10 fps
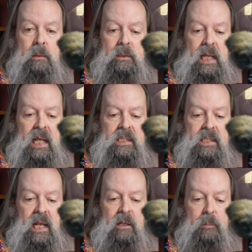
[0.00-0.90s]
dead
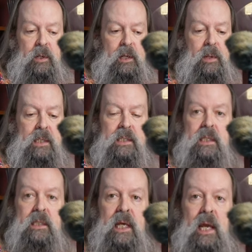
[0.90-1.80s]
center pretty much in
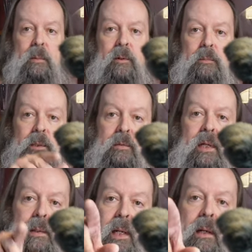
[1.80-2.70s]
the table
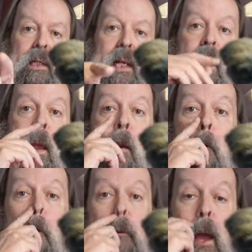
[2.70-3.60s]
between here and there.
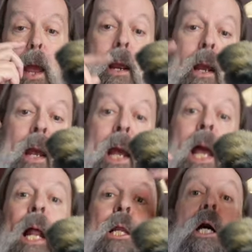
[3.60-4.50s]
Well, in fact,
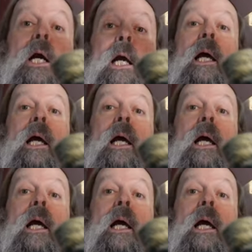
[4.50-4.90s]
look,